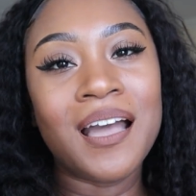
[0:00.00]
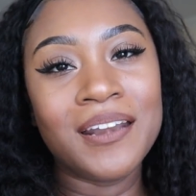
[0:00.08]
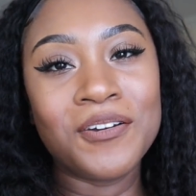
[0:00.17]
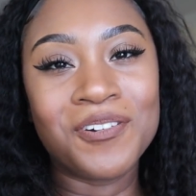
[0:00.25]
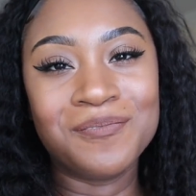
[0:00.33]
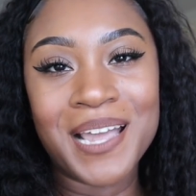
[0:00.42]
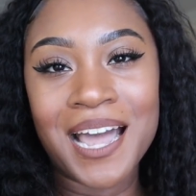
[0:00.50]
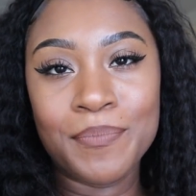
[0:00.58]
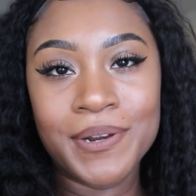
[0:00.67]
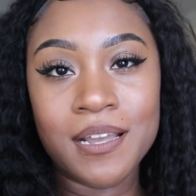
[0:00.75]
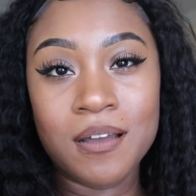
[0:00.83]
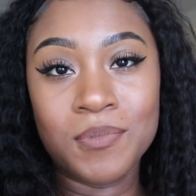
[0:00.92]
I know he'll be
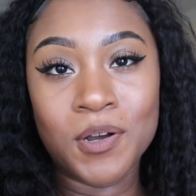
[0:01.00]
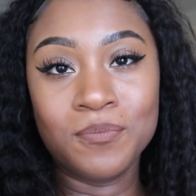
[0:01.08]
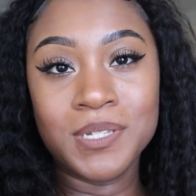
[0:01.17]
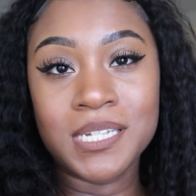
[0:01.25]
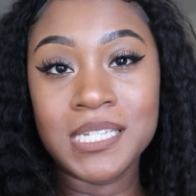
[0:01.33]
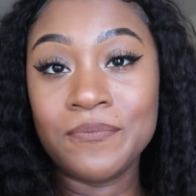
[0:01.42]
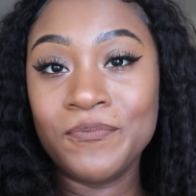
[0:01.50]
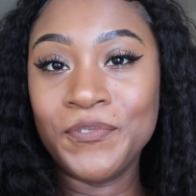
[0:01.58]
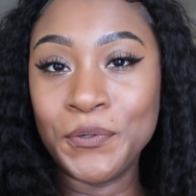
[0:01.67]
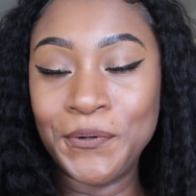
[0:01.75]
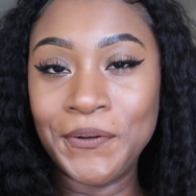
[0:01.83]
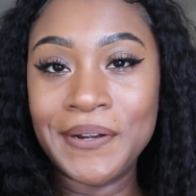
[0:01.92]
happy to come home to some
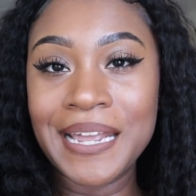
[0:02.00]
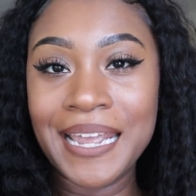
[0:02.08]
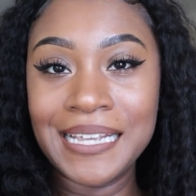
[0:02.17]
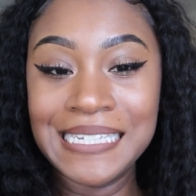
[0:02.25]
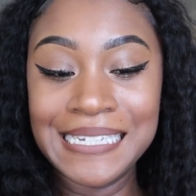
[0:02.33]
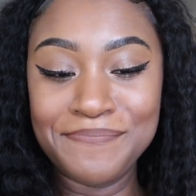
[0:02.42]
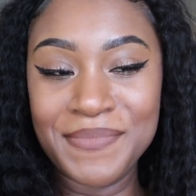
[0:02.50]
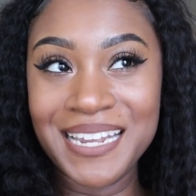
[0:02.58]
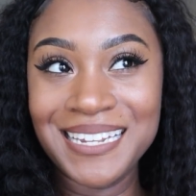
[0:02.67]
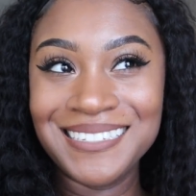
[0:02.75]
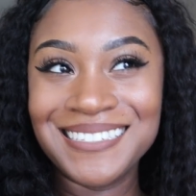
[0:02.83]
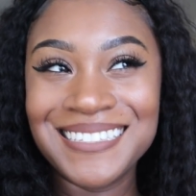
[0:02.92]
food and to
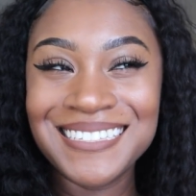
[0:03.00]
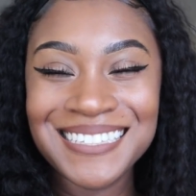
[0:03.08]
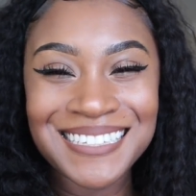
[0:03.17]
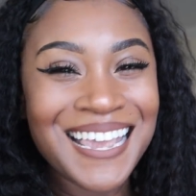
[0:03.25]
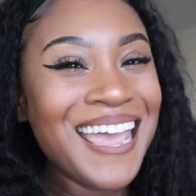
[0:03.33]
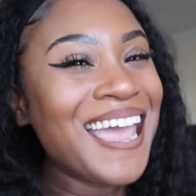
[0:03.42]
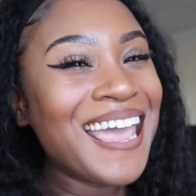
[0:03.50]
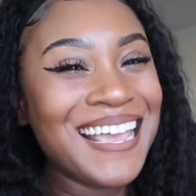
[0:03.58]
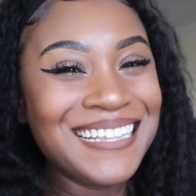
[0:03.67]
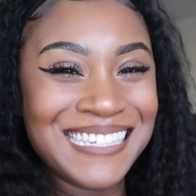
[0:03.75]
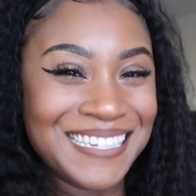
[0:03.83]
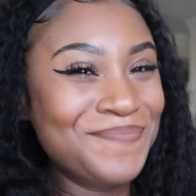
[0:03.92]
me.
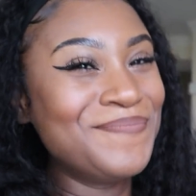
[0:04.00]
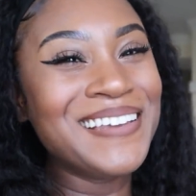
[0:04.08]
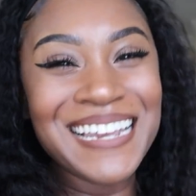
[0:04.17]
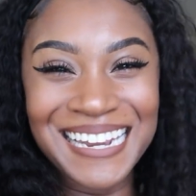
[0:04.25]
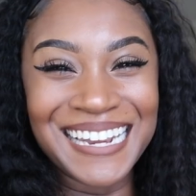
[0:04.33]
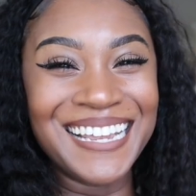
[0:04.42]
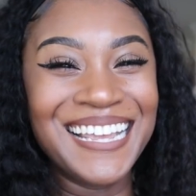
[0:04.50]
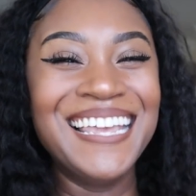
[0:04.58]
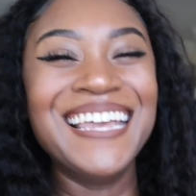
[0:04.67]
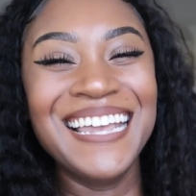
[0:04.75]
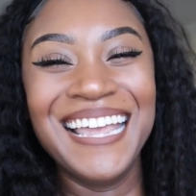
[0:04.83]
And to me.